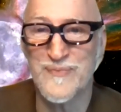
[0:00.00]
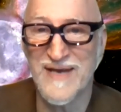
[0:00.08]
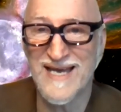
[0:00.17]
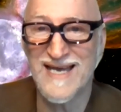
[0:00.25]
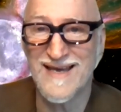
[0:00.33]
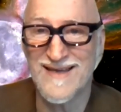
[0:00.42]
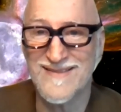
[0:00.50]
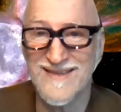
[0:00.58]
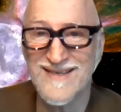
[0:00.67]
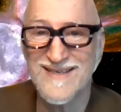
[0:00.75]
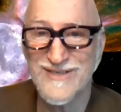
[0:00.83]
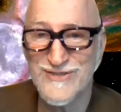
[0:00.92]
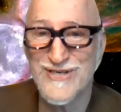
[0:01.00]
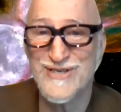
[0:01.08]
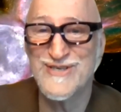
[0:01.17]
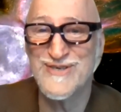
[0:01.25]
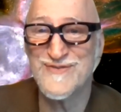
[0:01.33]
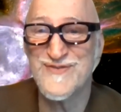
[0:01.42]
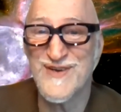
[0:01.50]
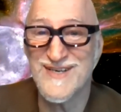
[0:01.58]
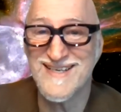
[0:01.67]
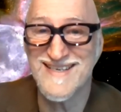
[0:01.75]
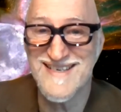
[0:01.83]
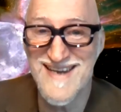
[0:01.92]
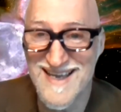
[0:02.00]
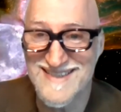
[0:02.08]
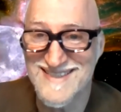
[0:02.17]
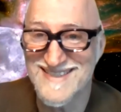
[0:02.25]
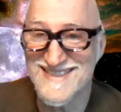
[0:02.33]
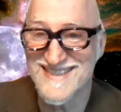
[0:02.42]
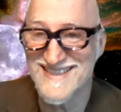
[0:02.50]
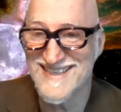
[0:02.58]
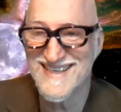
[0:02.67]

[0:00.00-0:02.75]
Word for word: your path. You're you're fucking nuts.